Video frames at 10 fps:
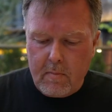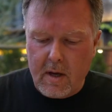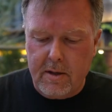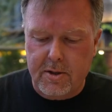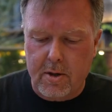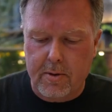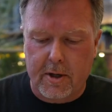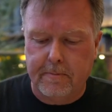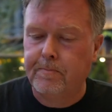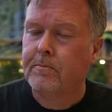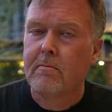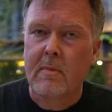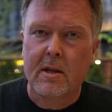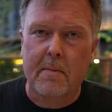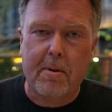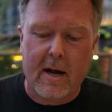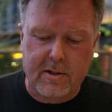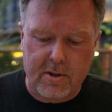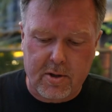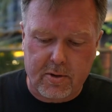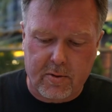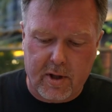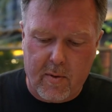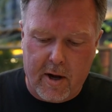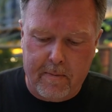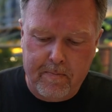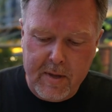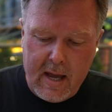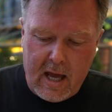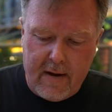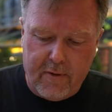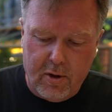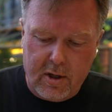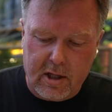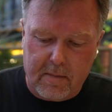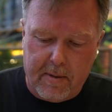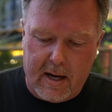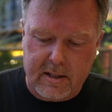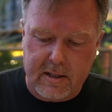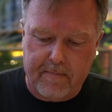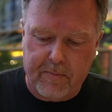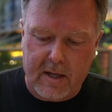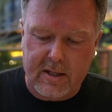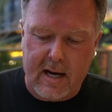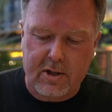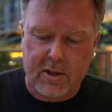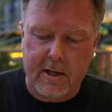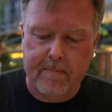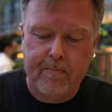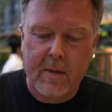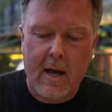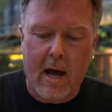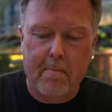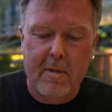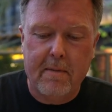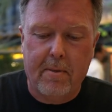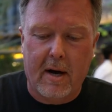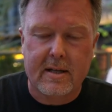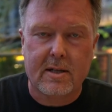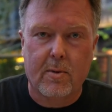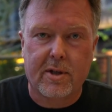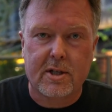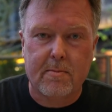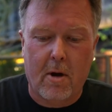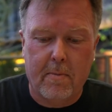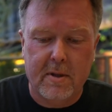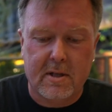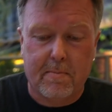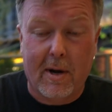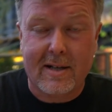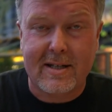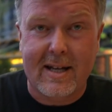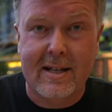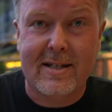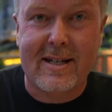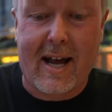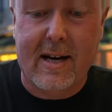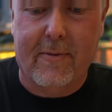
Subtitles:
It is so good. The pasta's cooked really well, and if you look at the pasta, it's actually a big pasta with a small piece of pasta inside of